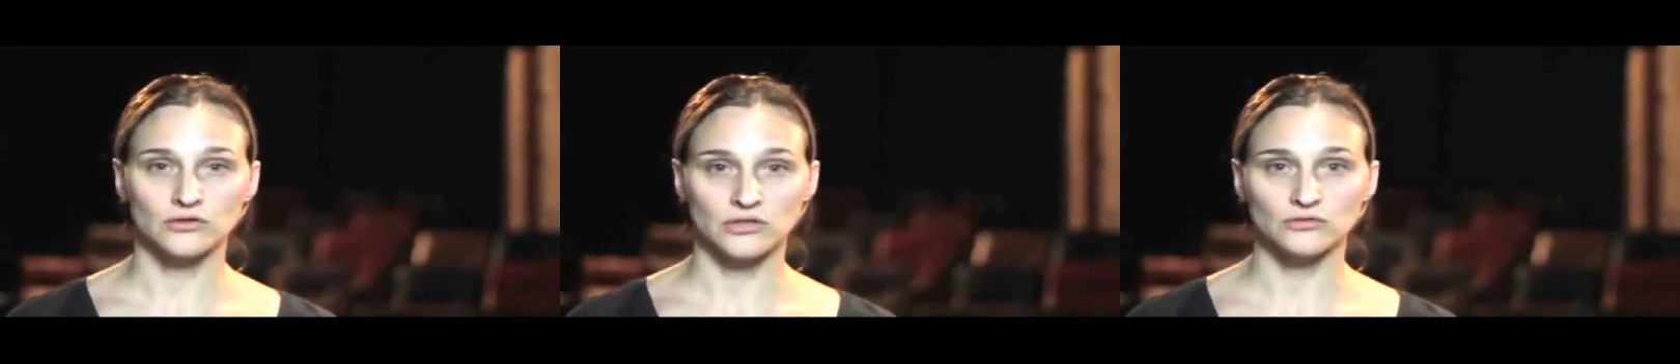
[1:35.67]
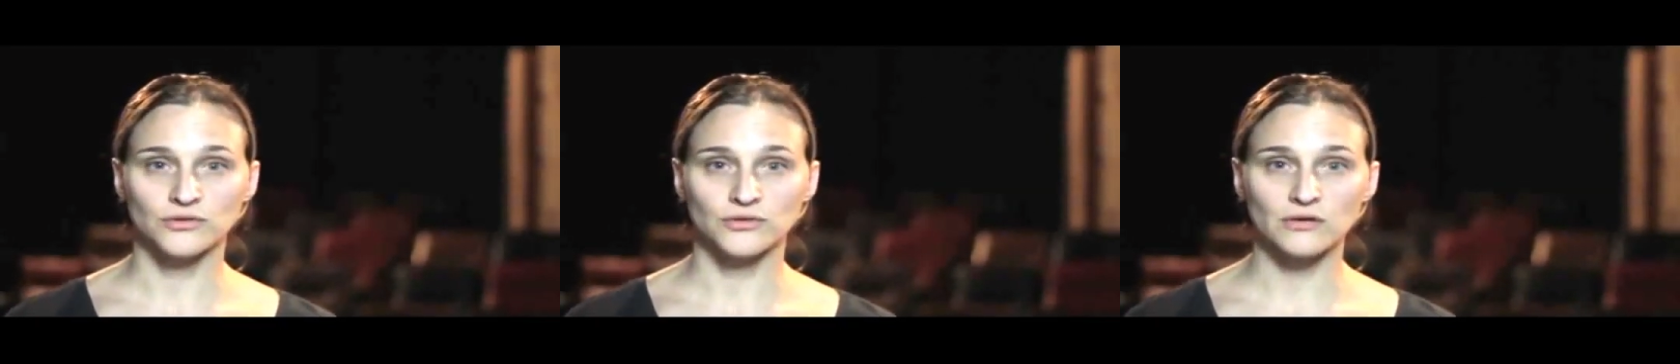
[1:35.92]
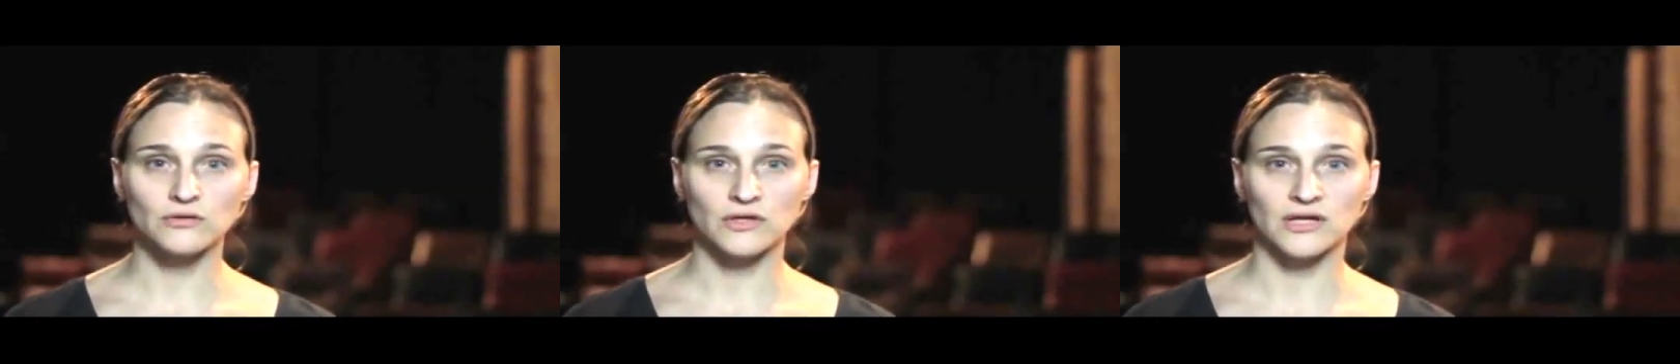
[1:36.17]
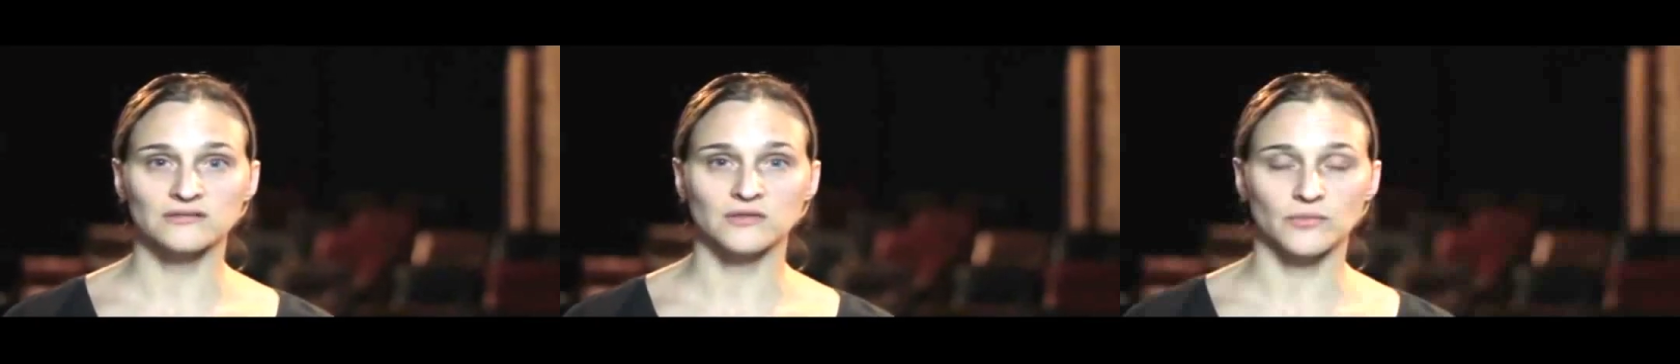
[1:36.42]
and the
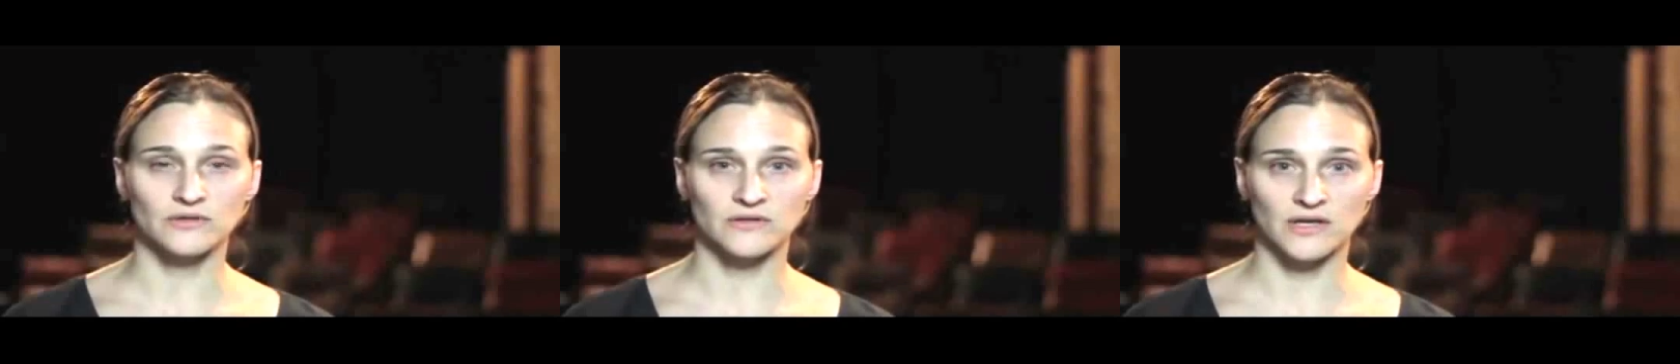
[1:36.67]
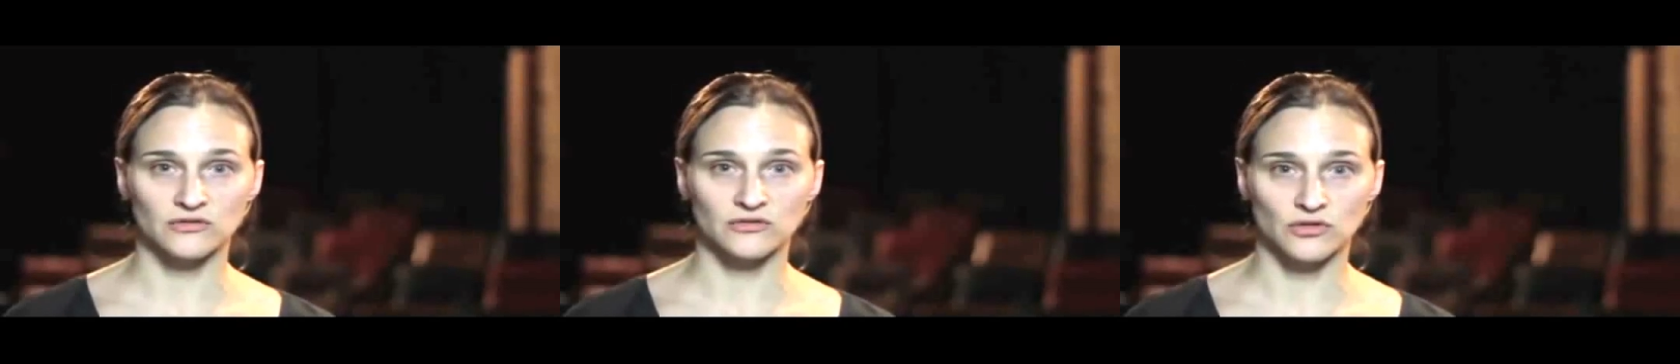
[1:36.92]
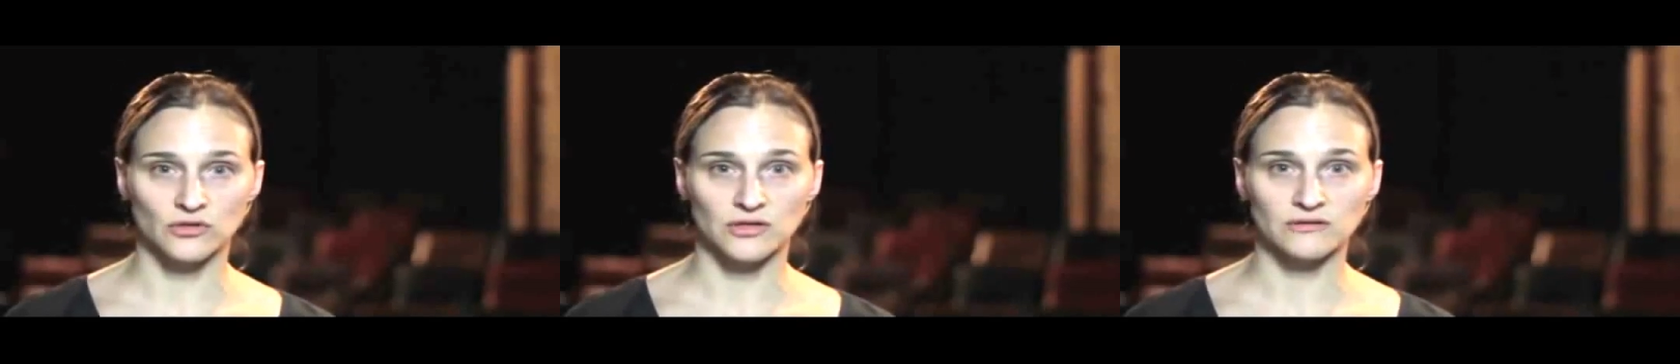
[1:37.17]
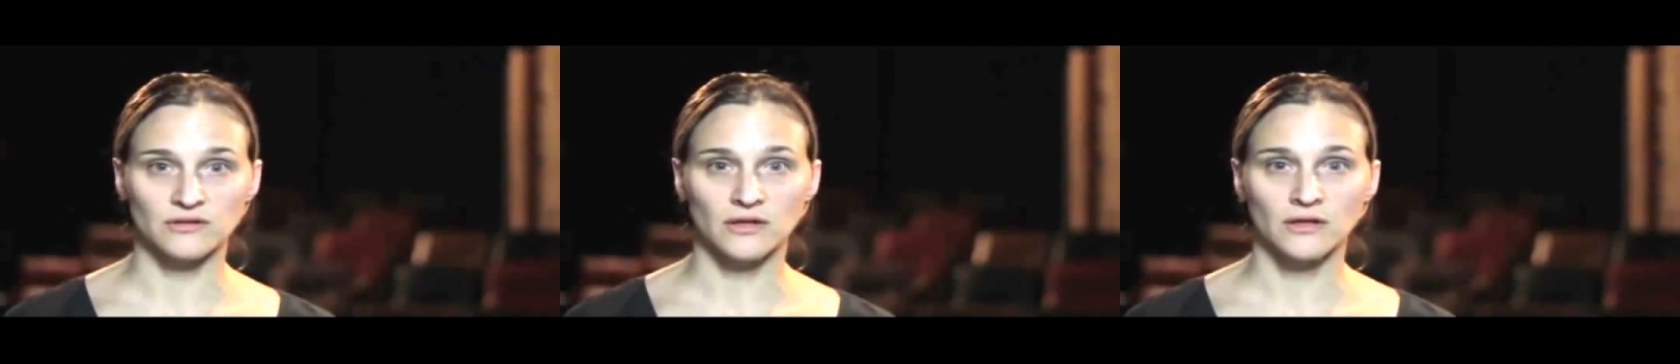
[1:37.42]
investigation
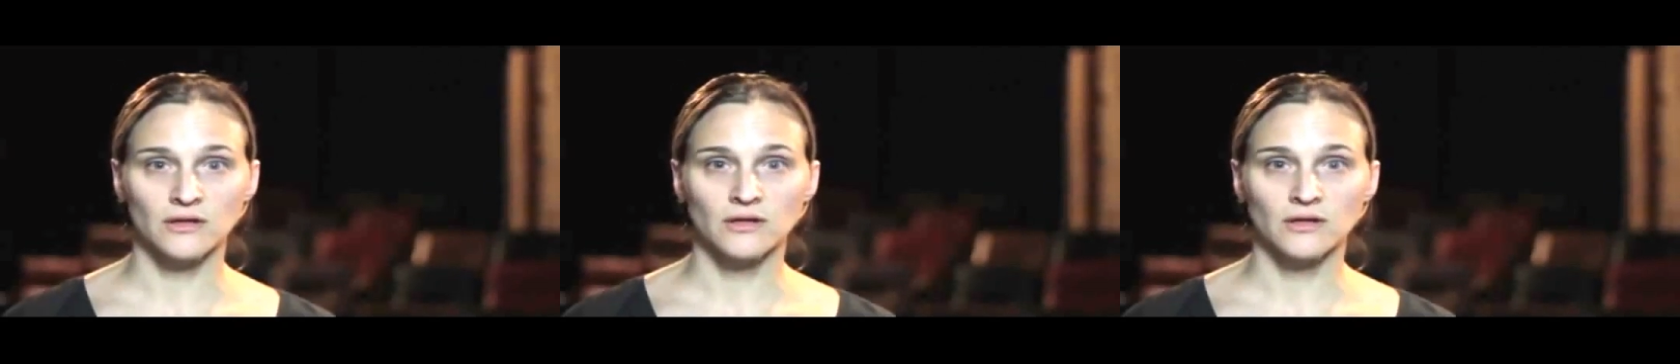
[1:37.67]
results